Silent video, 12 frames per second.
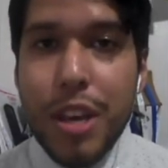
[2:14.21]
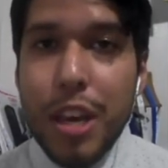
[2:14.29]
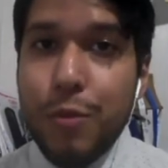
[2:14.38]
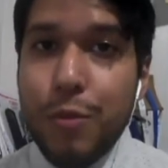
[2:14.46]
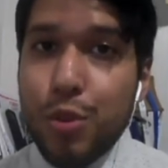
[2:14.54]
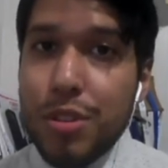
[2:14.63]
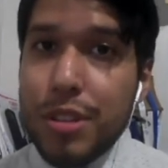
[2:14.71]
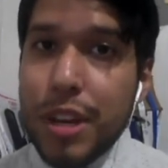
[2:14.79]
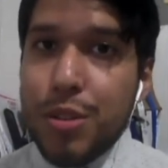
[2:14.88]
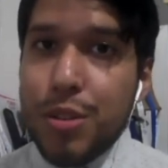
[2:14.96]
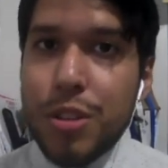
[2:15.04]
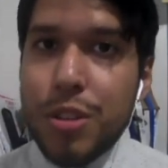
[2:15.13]
If you
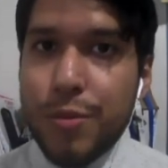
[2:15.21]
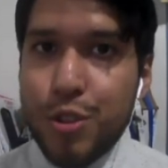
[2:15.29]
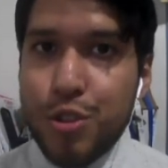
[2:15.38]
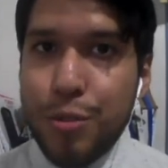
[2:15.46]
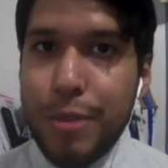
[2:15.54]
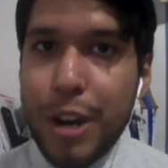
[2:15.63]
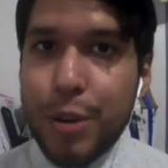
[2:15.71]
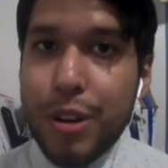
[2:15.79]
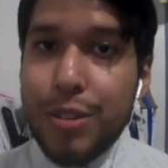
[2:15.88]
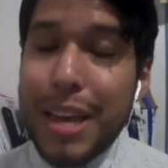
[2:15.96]
decide to use a virtual background,